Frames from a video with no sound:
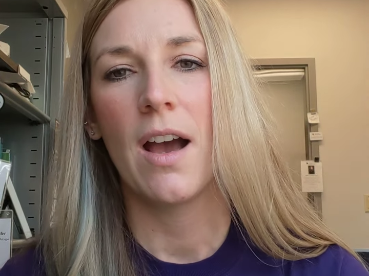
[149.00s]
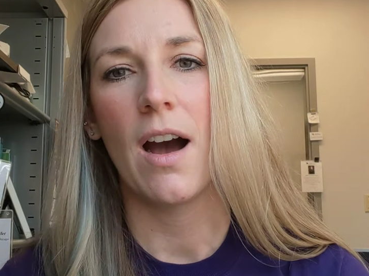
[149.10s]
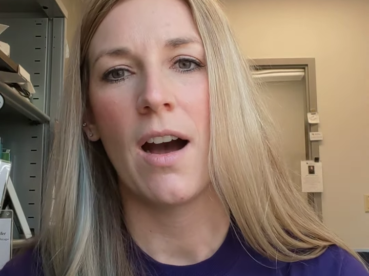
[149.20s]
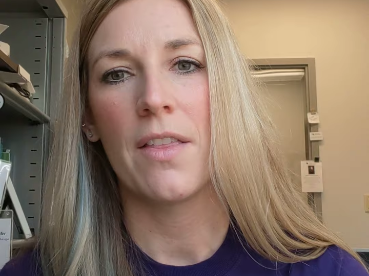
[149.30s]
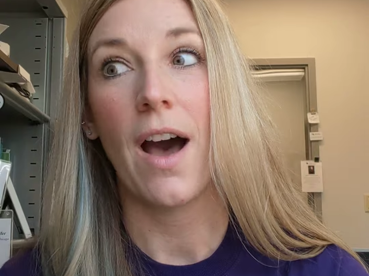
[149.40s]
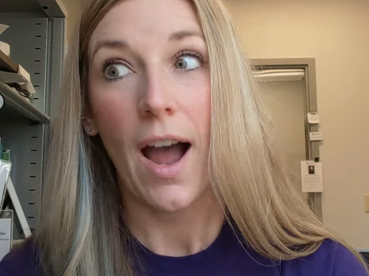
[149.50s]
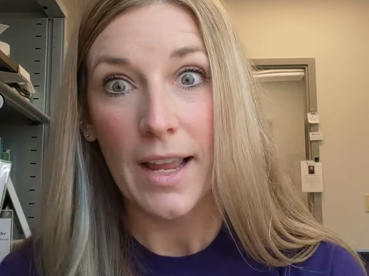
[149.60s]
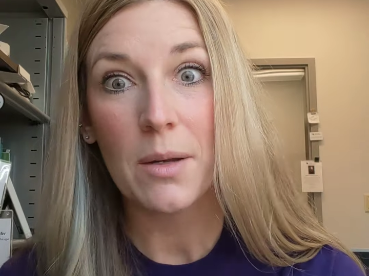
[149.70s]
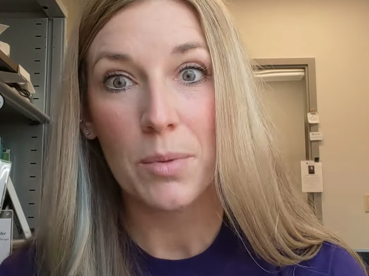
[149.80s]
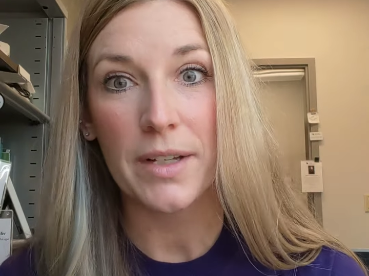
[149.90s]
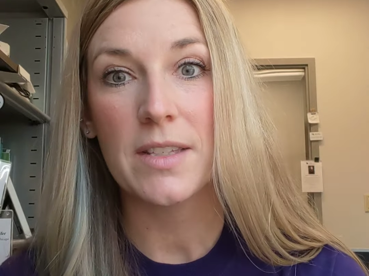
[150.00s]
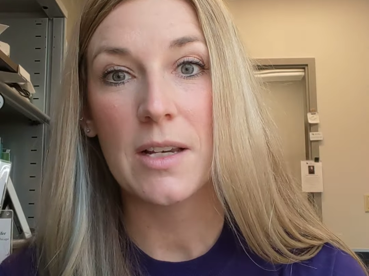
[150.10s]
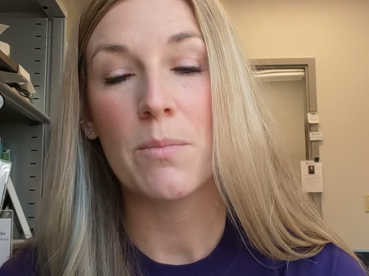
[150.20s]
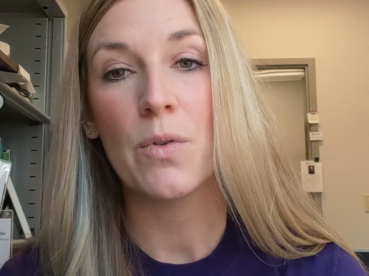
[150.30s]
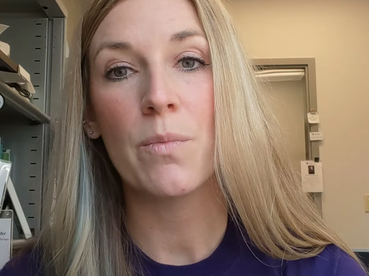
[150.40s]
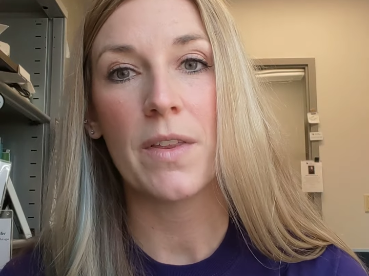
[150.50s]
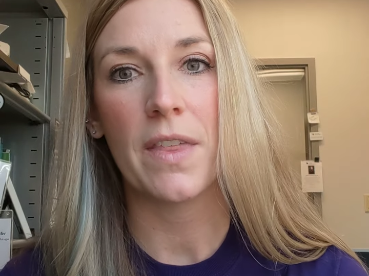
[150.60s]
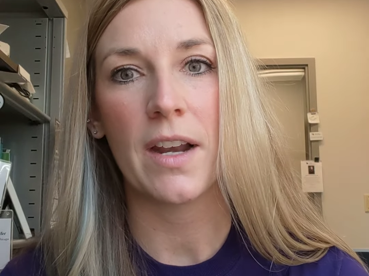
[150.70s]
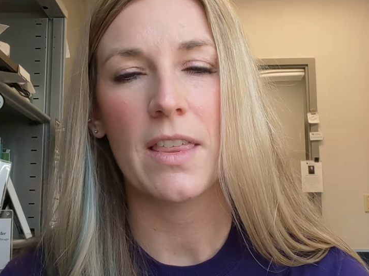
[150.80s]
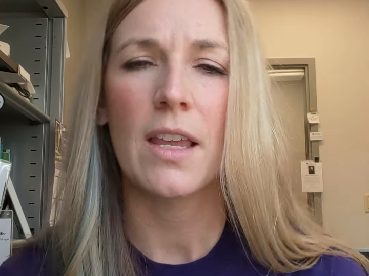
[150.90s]
the high complexity
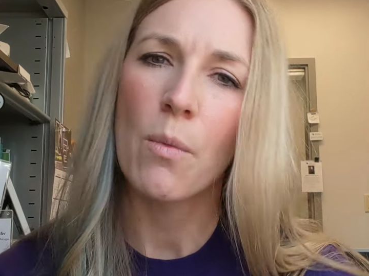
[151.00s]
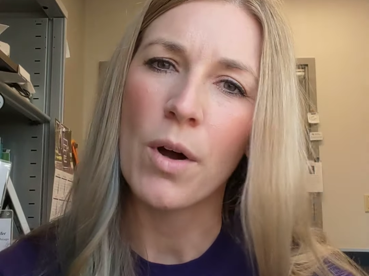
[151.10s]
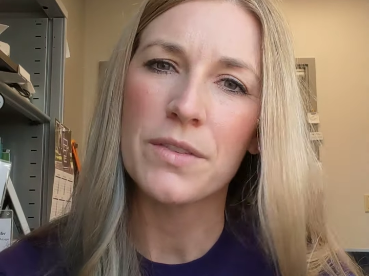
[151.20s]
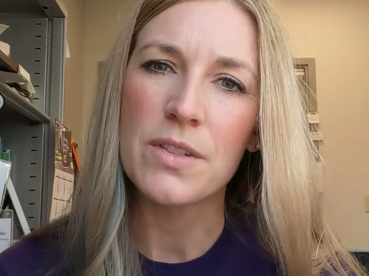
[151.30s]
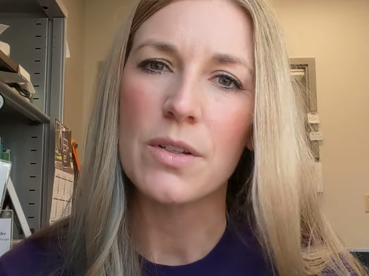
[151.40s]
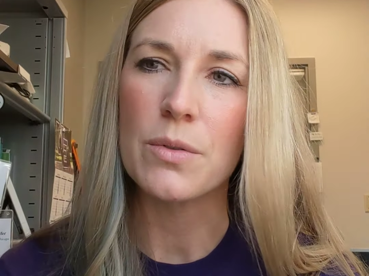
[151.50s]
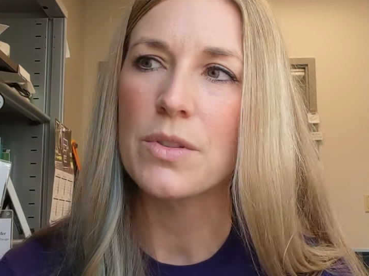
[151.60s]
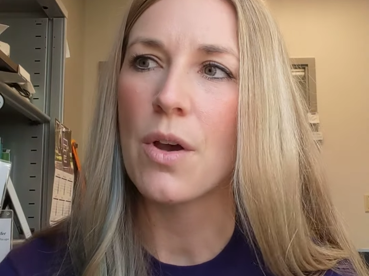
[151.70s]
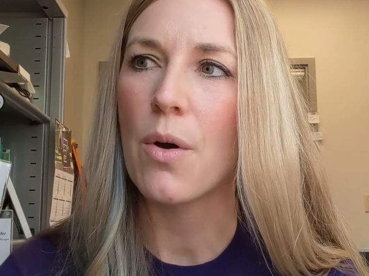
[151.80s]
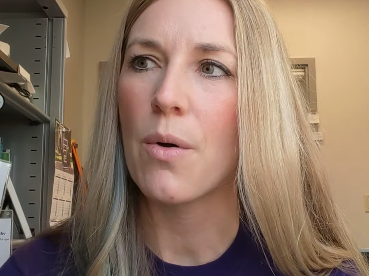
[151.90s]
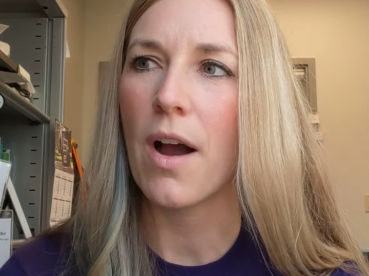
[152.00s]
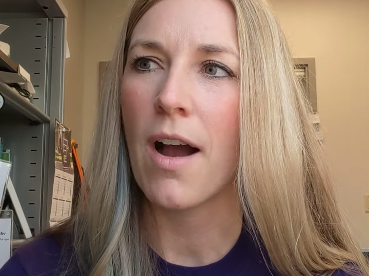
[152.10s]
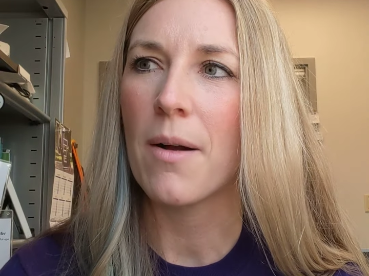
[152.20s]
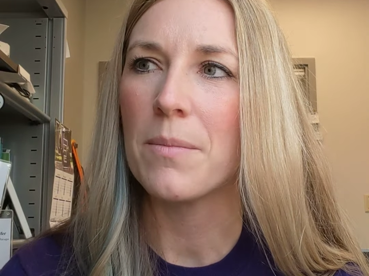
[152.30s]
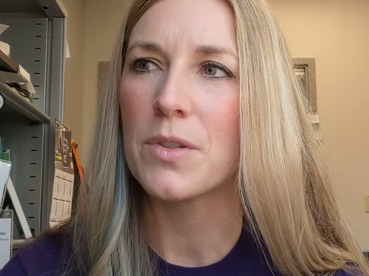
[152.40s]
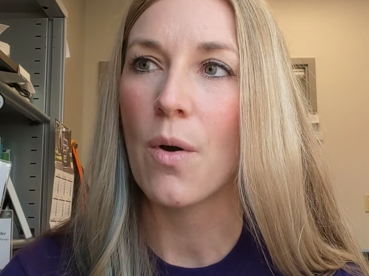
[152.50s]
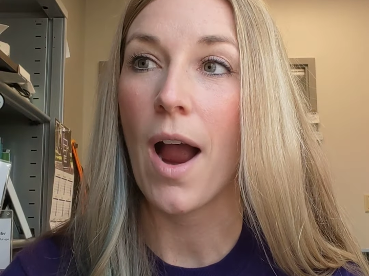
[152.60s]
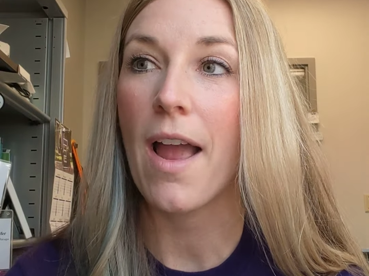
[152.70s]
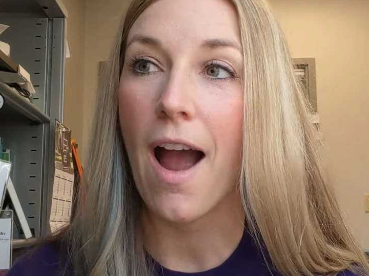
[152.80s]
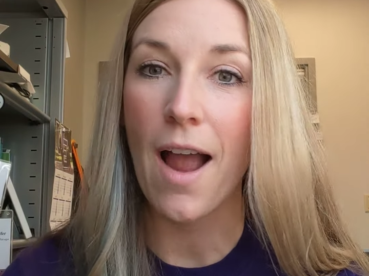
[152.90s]
movement that I think it wants to. So
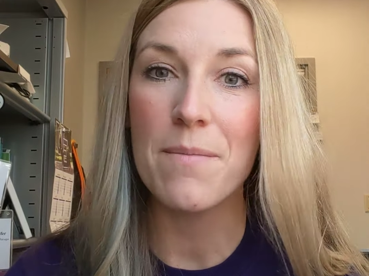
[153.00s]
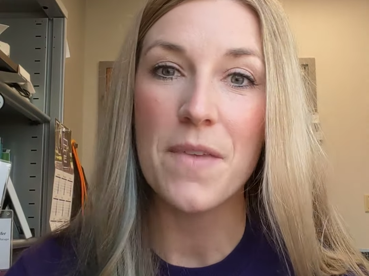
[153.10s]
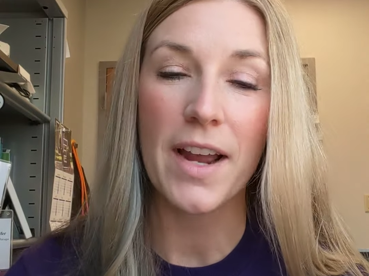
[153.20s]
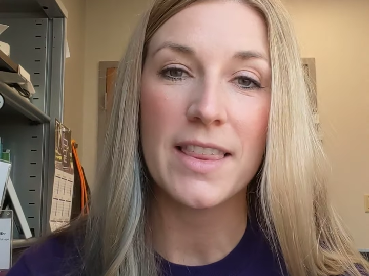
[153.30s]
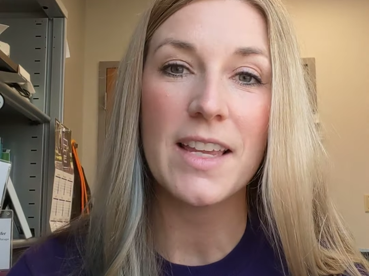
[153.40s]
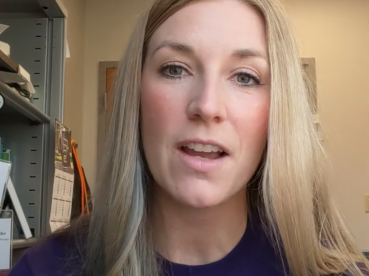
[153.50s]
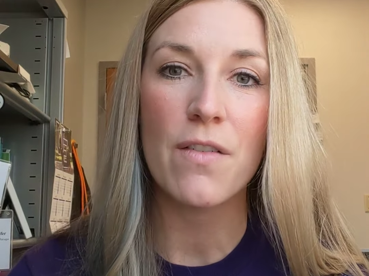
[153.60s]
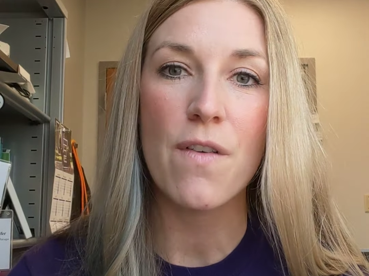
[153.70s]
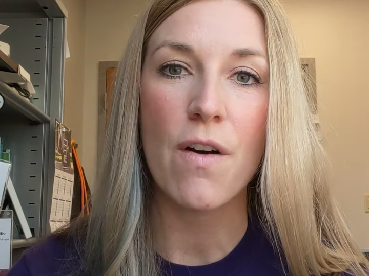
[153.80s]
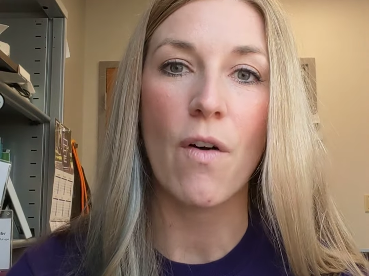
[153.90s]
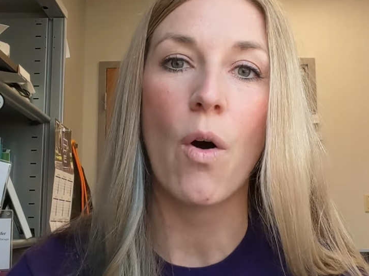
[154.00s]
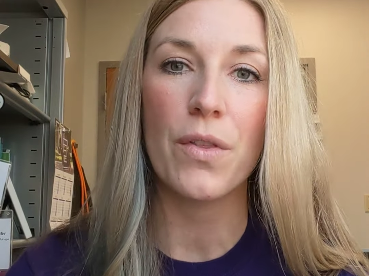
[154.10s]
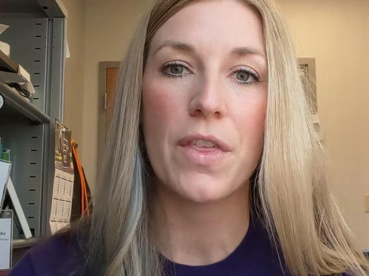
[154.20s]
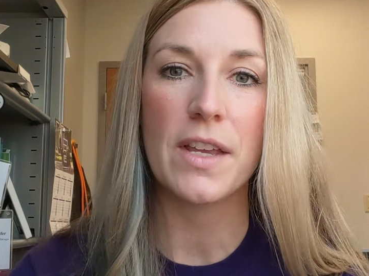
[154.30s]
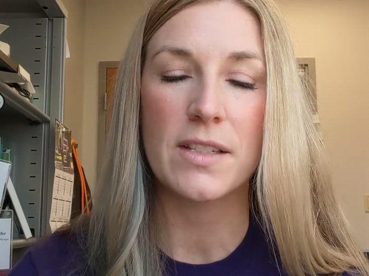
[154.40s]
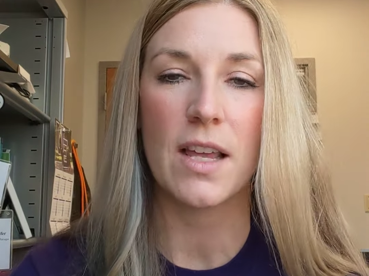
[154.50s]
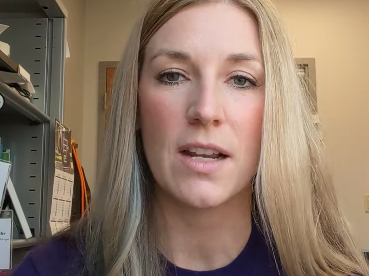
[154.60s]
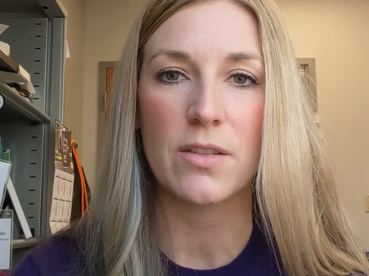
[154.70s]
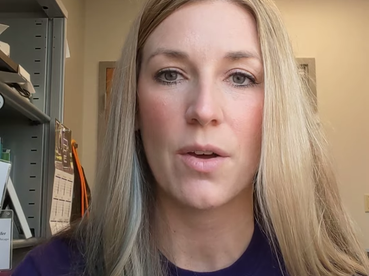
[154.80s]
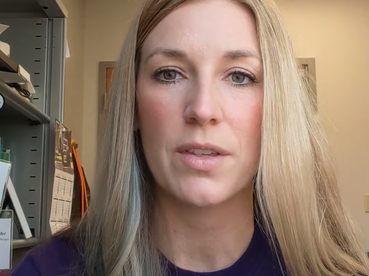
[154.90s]
I think of all the things that
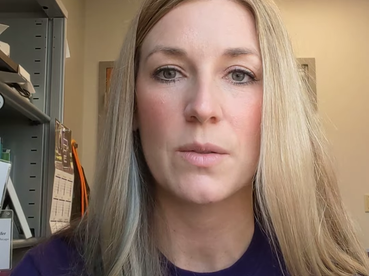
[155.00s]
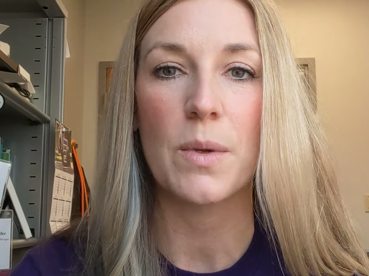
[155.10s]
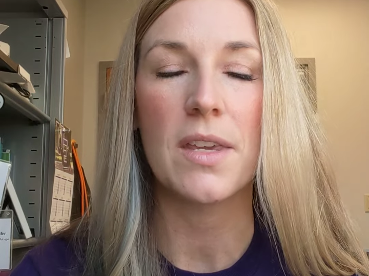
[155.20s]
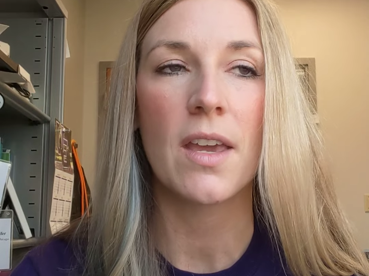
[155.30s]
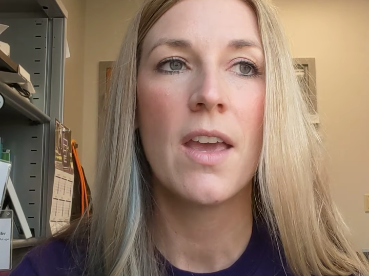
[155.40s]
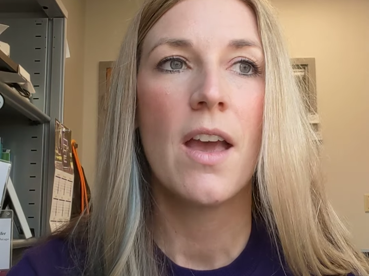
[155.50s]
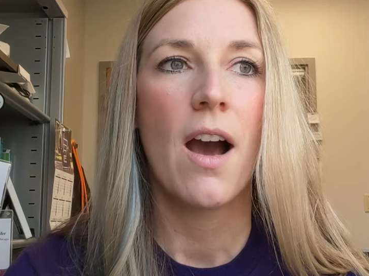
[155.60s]
I saw this week.